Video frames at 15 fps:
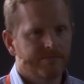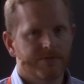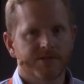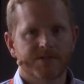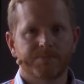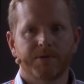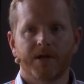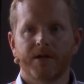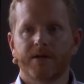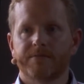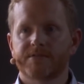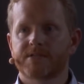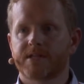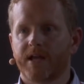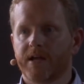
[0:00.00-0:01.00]
display
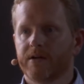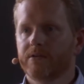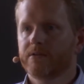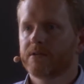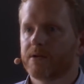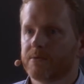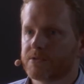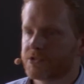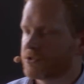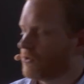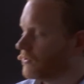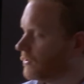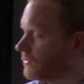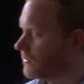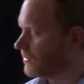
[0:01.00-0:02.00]
of scale that was
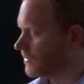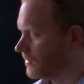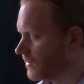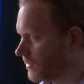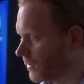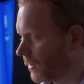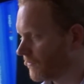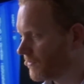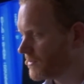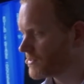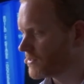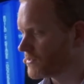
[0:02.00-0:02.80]
shown at the conference.